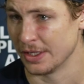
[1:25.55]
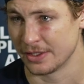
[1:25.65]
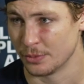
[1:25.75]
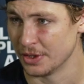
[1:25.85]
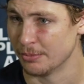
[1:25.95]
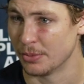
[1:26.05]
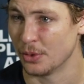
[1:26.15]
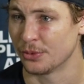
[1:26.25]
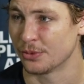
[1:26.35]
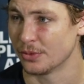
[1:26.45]
Like we
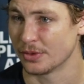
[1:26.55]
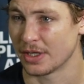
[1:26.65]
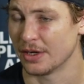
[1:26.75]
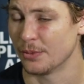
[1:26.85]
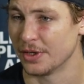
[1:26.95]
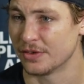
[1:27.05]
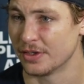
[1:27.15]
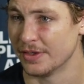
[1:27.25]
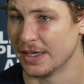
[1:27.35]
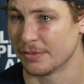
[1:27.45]
both kind of went to
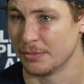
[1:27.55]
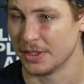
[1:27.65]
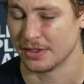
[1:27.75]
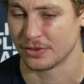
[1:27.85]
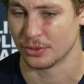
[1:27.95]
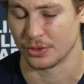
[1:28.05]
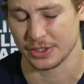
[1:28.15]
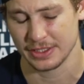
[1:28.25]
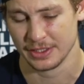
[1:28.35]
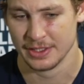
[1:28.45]
the net, me and
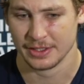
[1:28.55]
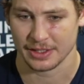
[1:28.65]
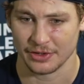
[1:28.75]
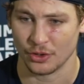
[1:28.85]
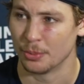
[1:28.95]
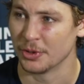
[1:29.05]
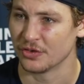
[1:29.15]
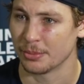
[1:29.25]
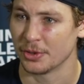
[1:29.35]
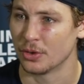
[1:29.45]
Cooley, kind of
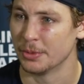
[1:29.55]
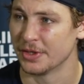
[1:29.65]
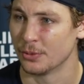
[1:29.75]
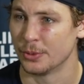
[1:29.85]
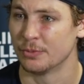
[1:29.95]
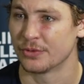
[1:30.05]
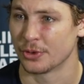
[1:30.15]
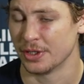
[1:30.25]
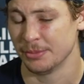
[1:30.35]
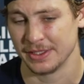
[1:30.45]
opens up a little bit of room
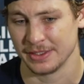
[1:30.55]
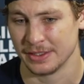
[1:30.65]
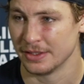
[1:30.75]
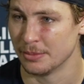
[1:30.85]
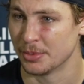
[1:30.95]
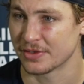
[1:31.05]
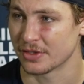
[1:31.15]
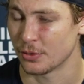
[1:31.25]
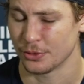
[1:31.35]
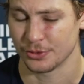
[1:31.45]
for him, and he, he picks
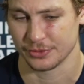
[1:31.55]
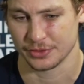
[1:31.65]
a corner.